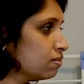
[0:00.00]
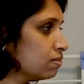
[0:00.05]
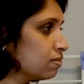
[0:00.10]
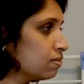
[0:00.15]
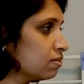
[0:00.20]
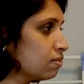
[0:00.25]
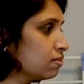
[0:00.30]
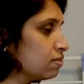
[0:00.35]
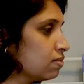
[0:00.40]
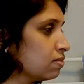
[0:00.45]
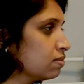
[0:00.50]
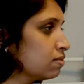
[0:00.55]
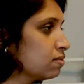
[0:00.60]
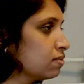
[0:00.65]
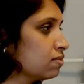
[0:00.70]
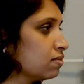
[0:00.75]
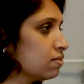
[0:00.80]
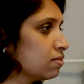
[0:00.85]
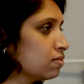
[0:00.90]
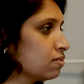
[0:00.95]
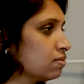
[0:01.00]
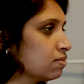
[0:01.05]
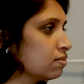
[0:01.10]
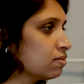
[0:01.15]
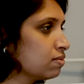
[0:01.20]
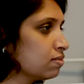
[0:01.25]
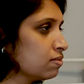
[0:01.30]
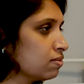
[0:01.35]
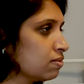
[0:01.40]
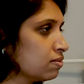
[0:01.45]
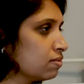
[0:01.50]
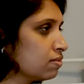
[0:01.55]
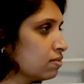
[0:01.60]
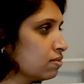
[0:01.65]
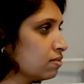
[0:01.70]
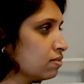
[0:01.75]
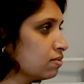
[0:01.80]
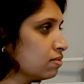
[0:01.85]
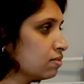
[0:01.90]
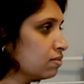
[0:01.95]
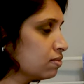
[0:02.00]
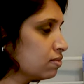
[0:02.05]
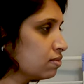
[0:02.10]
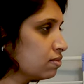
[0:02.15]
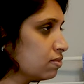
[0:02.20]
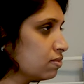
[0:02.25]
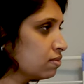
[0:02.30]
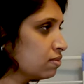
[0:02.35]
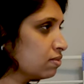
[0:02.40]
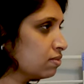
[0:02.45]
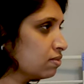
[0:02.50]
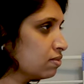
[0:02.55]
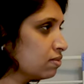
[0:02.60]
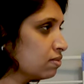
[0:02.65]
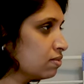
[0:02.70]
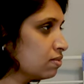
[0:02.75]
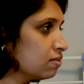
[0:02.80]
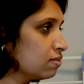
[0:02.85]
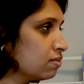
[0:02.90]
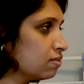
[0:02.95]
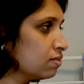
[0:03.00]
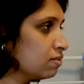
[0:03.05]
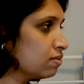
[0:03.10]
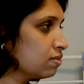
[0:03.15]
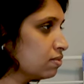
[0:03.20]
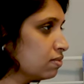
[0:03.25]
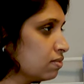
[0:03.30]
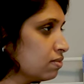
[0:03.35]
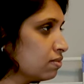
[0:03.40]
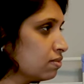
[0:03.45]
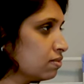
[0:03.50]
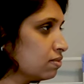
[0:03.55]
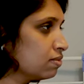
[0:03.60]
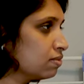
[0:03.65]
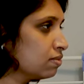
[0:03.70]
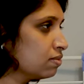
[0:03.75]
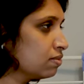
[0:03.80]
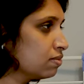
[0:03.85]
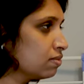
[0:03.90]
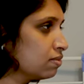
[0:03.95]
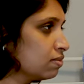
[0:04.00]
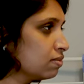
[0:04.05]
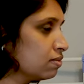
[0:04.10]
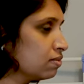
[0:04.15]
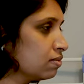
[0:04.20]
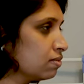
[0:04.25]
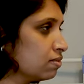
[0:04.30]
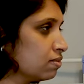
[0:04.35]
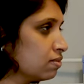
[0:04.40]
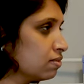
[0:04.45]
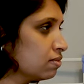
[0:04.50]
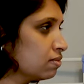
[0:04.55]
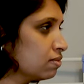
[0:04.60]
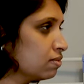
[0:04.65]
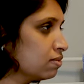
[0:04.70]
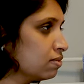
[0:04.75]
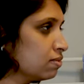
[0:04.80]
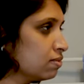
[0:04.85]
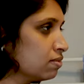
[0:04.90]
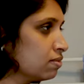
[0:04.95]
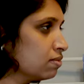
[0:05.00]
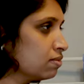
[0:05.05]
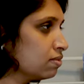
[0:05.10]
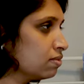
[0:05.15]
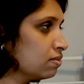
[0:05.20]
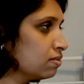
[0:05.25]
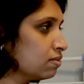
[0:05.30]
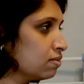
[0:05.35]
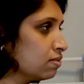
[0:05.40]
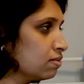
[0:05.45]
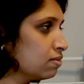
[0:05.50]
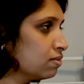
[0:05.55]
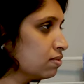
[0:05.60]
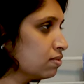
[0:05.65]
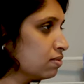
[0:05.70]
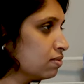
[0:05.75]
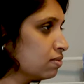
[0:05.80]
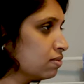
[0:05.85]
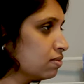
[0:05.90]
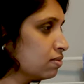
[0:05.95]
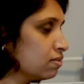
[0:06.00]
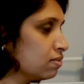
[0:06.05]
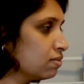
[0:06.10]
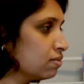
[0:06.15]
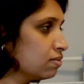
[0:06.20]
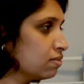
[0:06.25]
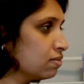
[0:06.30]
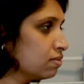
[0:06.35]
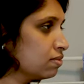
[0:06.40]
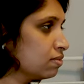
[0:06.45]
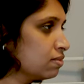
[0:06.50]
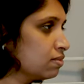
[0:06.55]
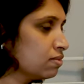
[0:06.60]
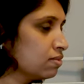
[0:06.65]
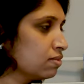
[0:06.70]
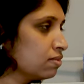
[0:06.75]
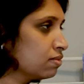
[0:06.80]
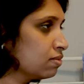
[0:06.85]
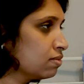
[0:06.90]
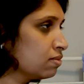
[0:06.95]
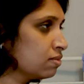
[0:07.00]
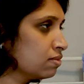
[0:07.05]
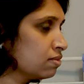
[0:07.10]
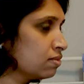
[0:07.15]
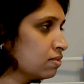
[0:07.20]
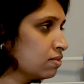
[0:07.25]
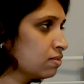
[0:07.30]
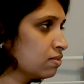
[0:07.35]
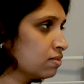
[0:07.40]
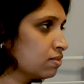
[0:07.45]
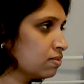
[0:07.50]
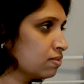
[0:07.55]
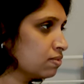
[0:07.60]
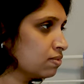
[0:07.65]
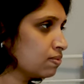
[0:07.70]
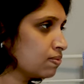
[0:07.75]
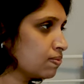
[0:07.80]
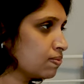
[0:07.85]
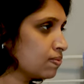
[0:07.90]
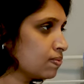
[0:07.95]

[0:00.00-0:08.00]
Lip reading: [no speech]